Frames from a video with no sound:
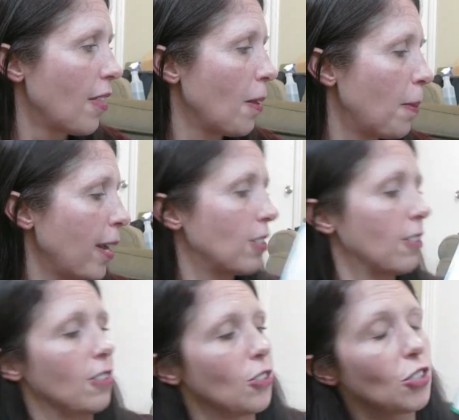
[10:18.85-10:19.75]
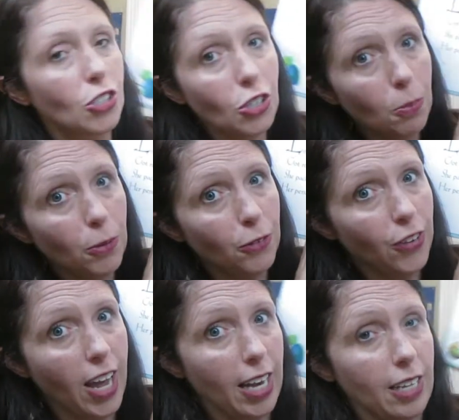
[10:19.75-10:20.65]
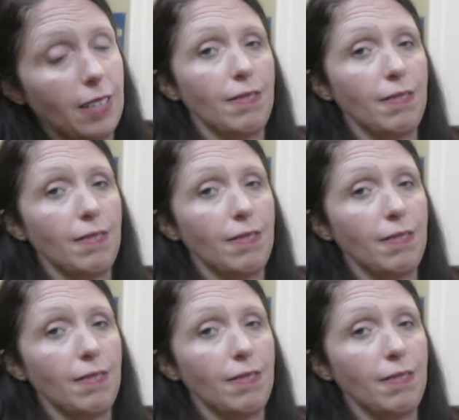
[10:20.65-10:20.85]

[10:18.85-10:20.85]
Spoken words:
The pictures are super fun.